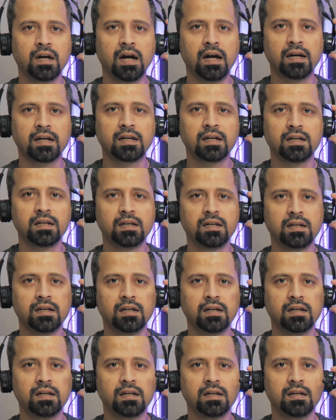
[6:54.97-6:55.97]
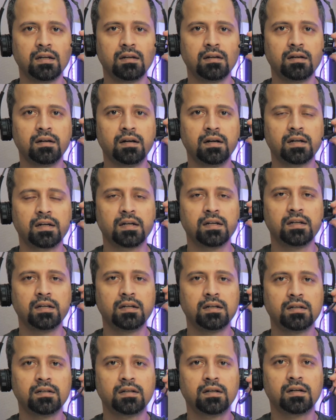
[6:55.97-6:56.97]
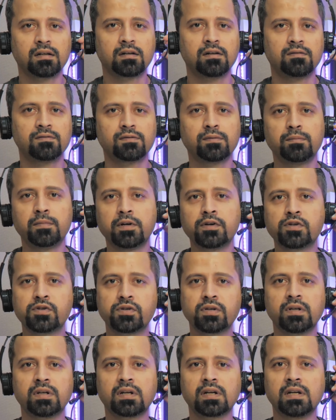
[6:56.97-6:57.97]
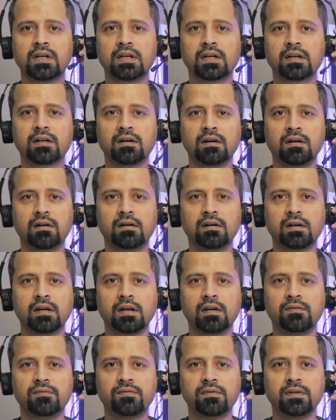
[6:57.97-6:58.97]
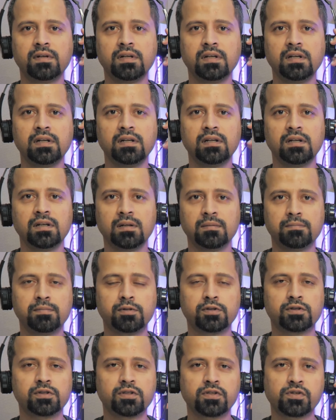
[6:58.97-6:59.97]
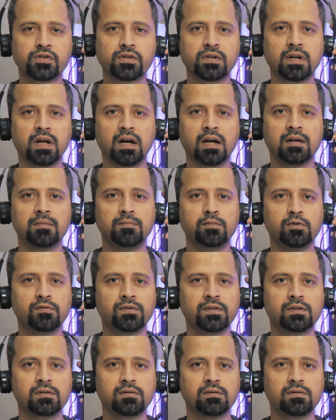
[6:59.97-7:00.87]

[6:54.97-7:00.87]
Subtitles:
I can hear a confirmation click on every position I move it